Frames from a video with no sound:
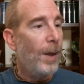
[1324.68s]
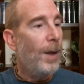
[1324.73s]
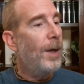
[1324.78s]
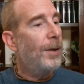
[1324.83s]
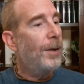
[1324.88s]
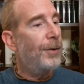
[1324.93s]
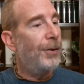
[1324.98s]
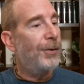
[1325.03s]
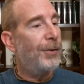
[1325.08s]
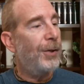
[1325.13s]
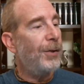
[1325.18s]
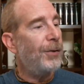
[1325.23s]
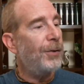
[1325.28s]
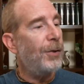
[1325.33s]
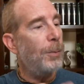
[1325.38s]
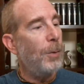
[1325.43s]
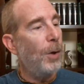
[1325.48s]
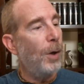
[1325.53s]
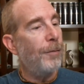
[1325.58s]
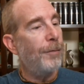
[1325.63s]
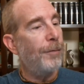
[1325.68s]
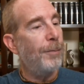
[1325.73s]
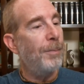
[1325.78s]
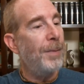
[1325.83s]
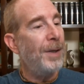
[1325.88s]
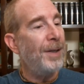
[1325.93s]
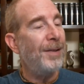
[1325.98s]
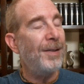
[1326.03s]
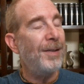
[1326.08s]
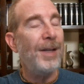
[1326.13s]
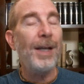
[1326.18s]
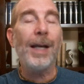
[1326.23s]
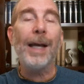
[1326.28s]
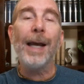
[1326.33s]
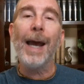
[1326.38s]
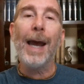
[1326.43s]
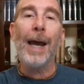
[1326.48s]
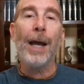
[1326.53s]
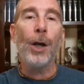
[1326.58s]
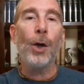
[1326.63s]
the system of mystic
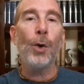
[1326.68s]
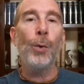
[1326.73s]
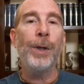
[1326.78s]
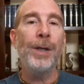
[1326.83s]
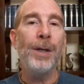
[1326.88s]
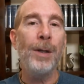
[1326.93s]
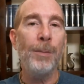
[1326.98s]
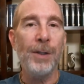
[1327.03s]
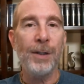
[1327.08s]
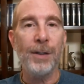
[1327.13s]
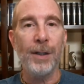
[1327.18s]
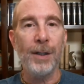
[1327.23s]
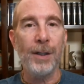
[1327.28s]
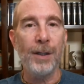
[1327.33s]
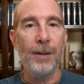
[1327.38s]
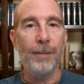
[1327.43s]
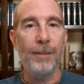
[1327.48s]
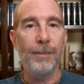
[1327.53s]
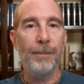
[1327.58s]
equanimity